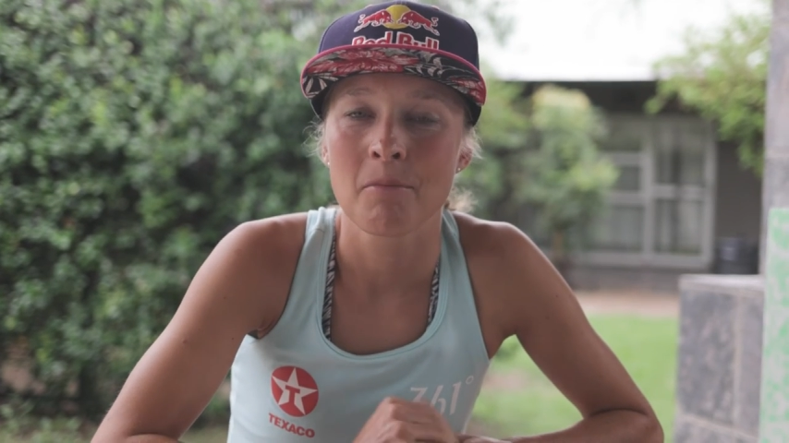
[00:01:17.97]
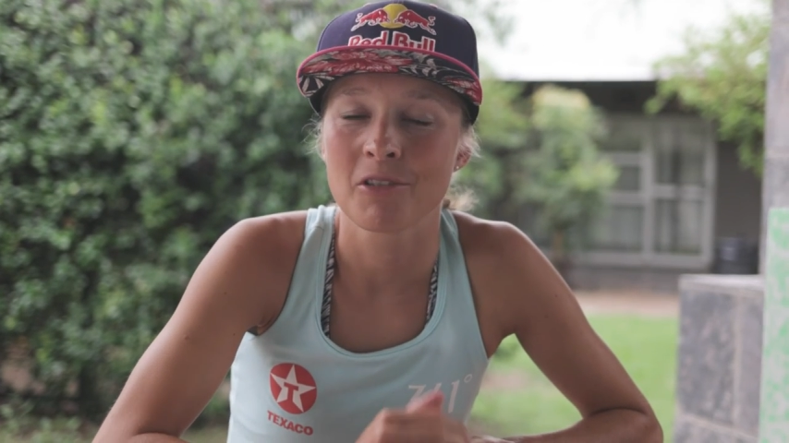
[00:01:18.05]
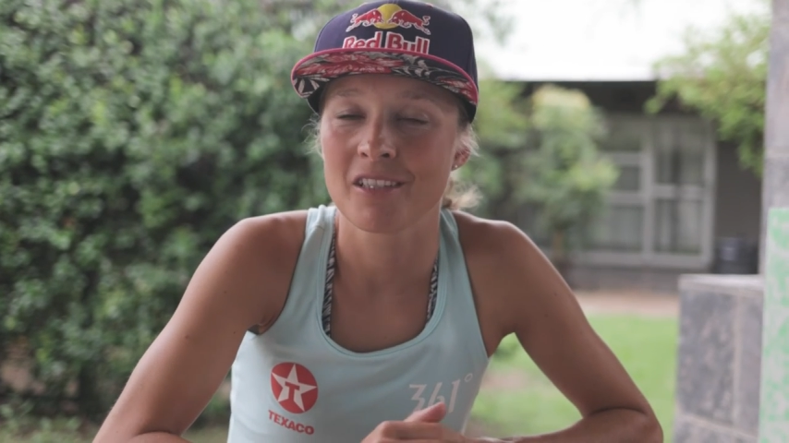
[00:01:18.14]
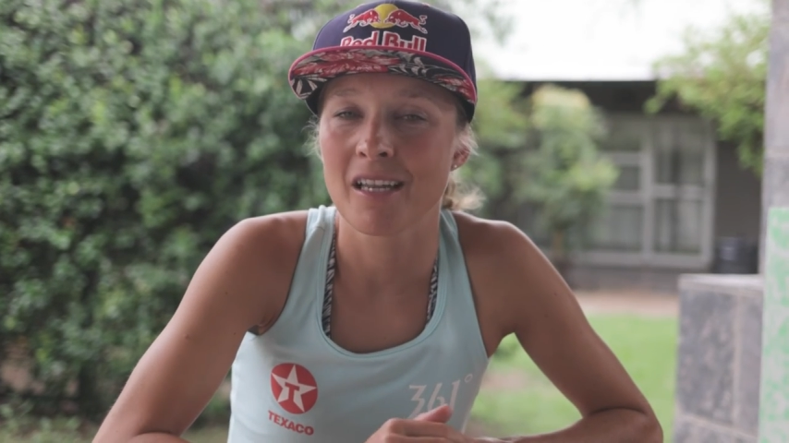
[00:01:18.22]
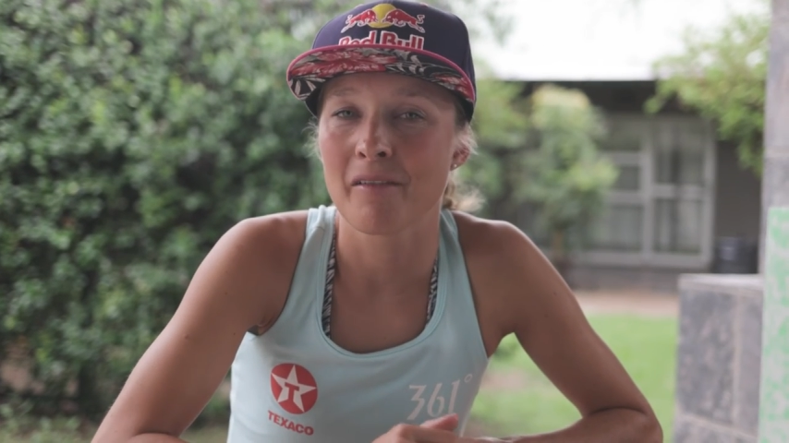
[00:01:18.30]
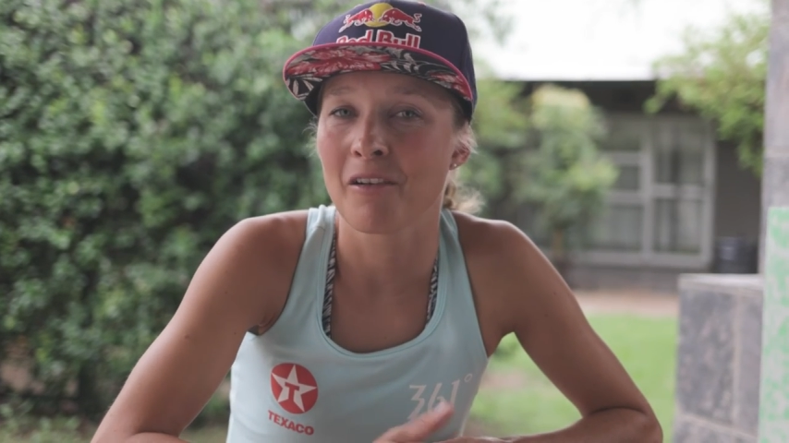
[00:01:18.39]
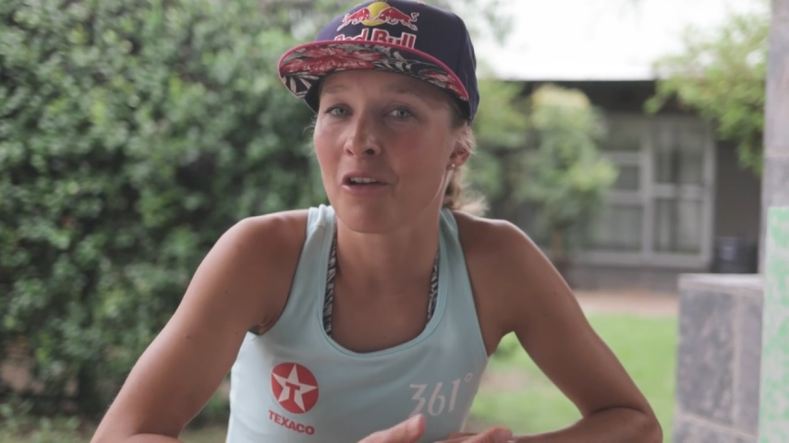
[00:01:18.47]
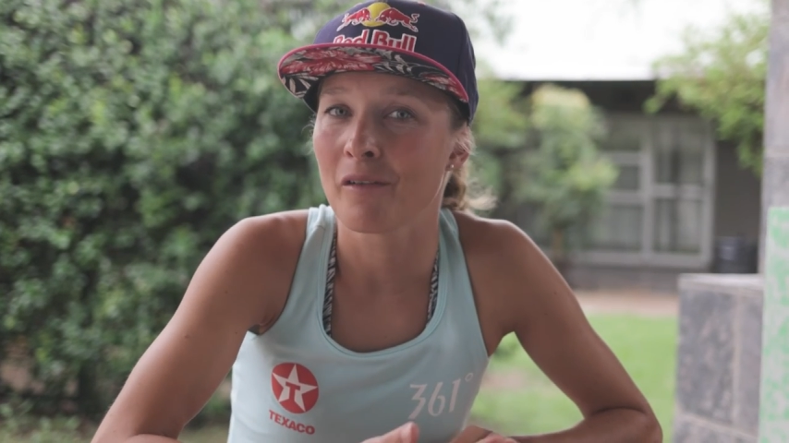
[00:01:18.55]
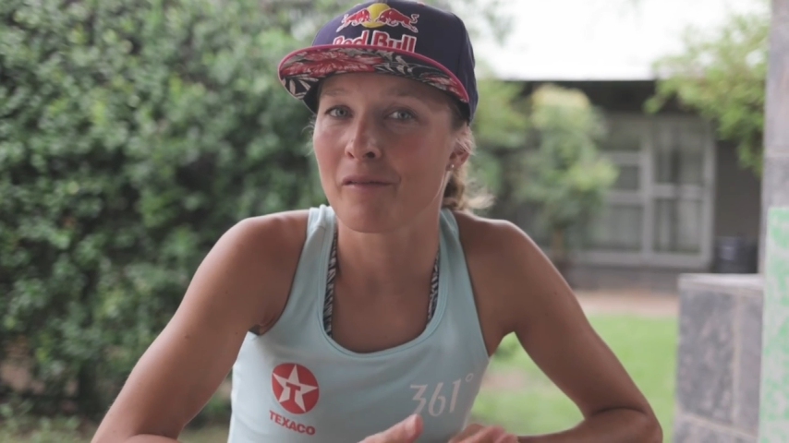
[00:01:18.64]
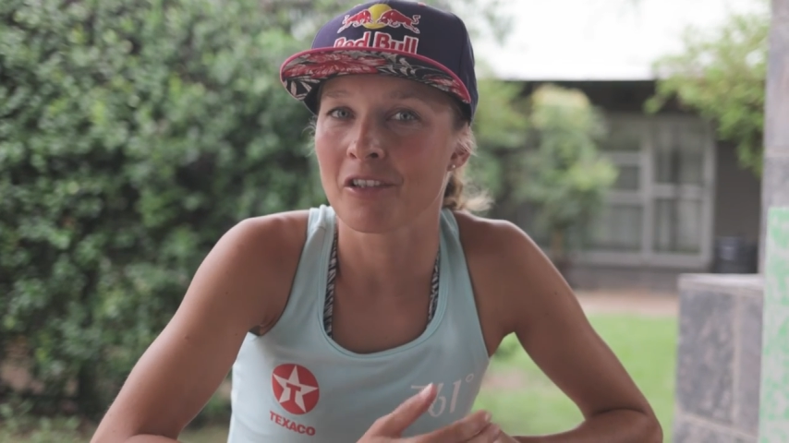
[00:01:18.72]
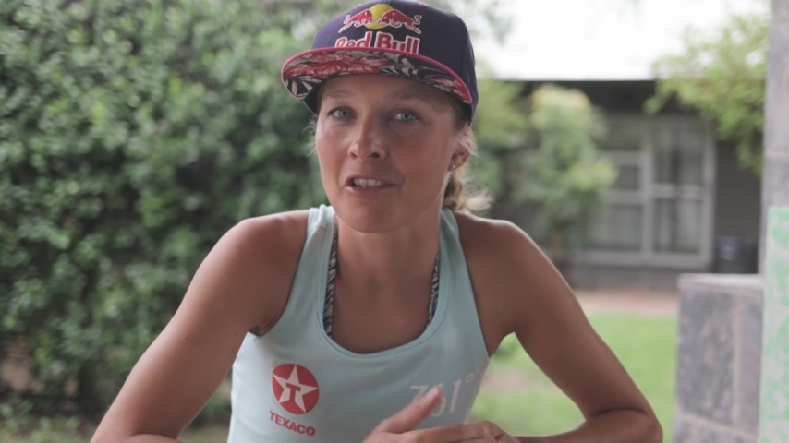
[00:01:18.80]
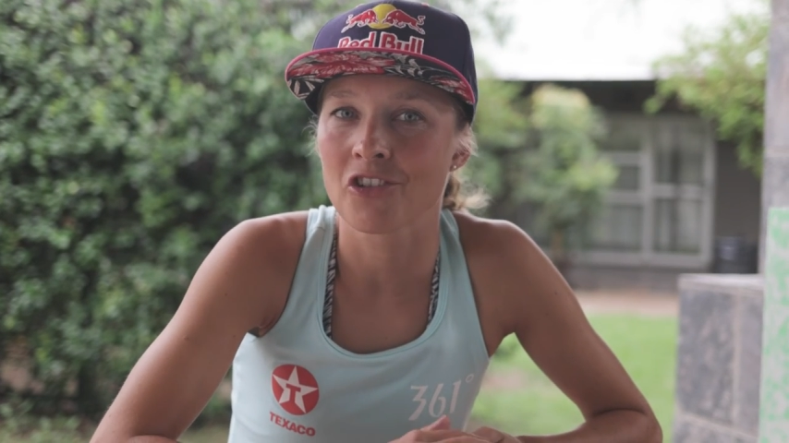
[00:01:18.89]
but you never
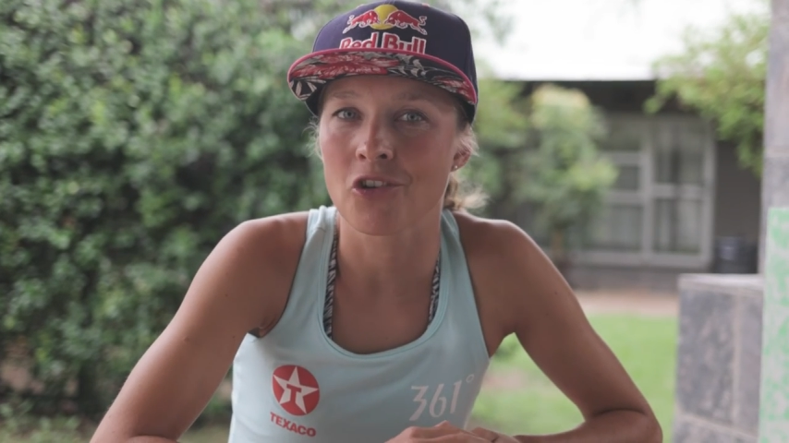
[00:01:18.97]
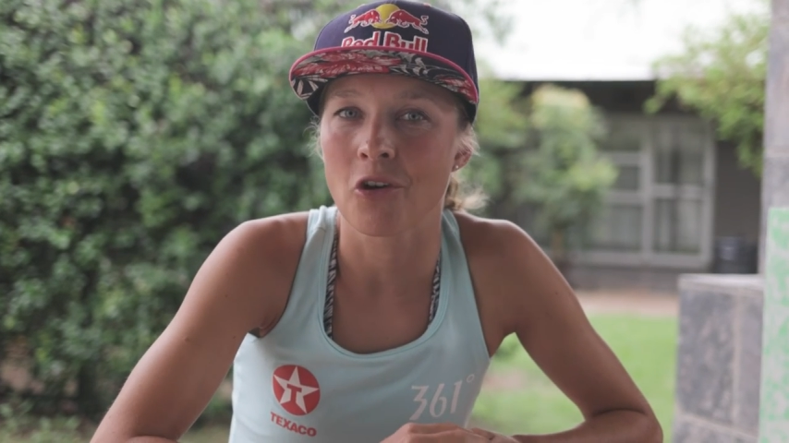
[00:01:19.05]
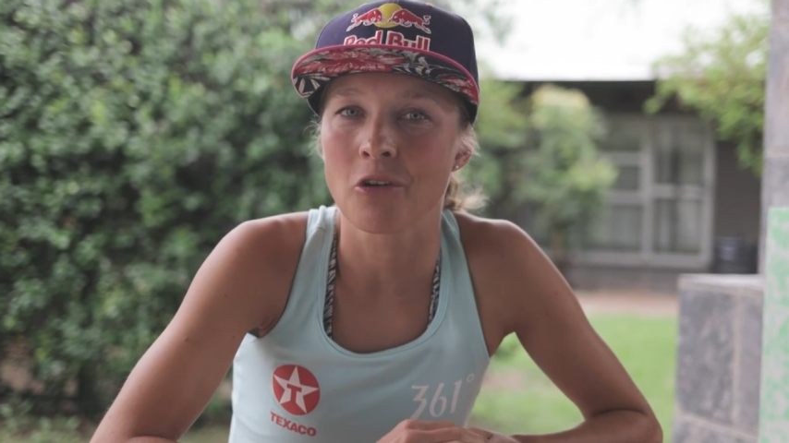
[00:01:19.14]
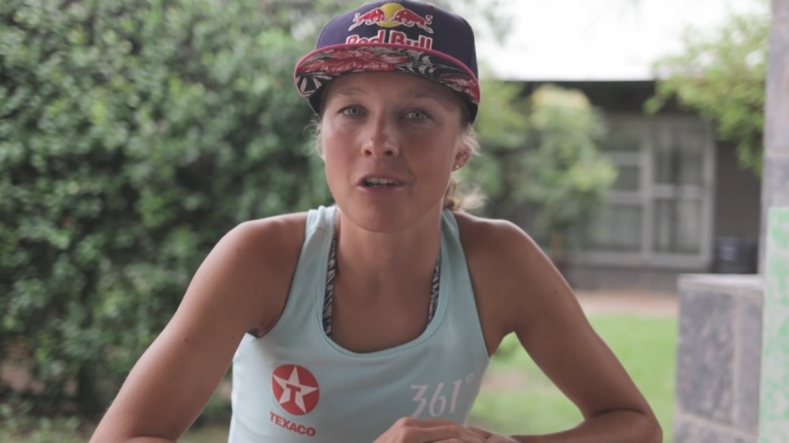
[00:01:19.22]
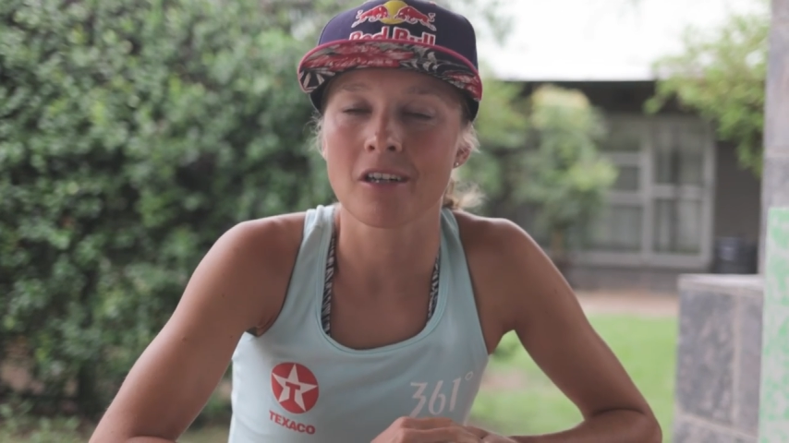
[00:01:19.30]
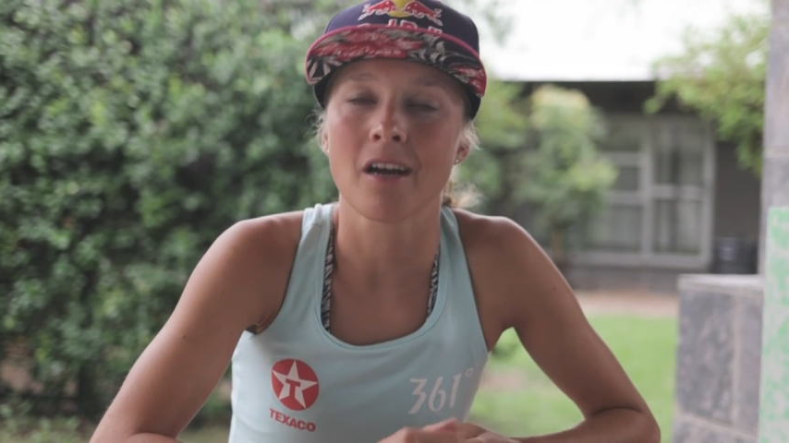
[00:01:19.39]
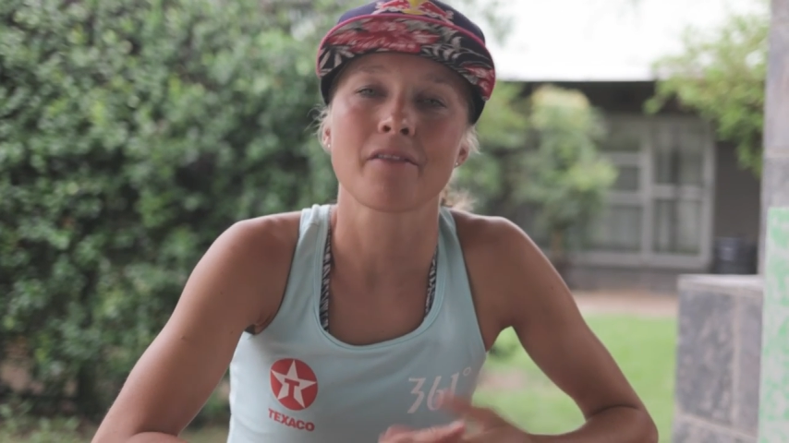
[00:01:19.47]
know if you're stronger.